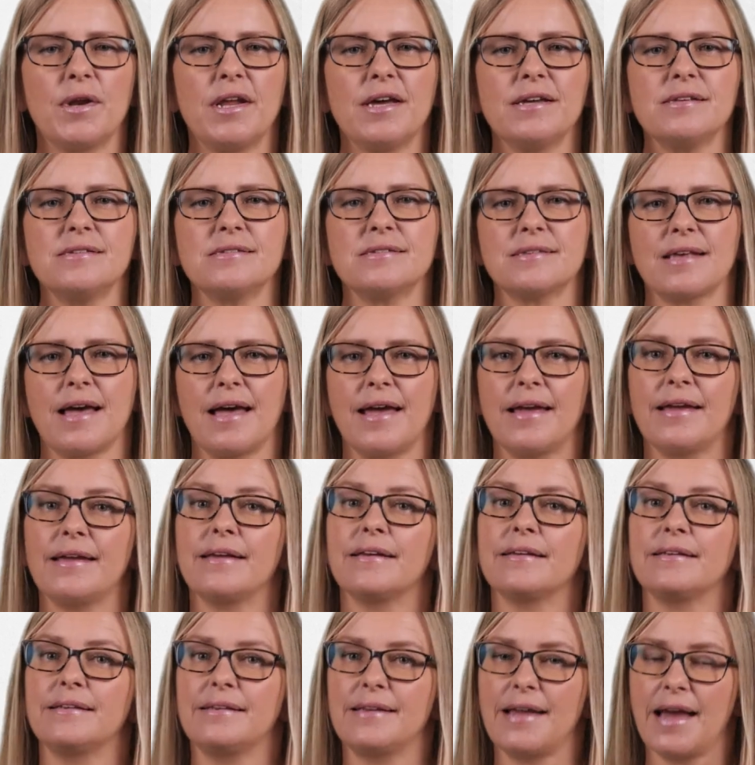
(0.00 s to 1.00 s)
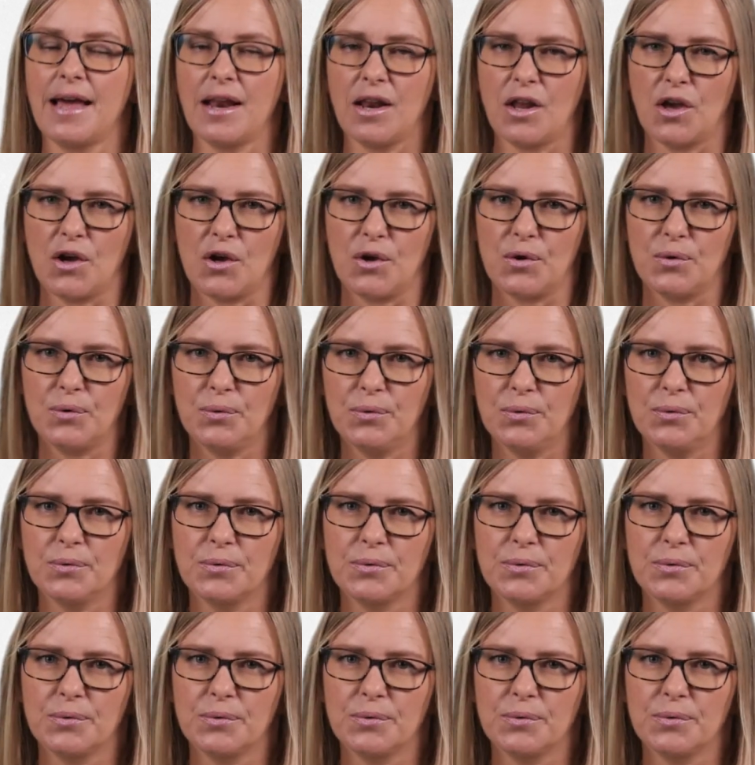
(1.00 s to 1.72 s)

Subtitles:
I say yellow,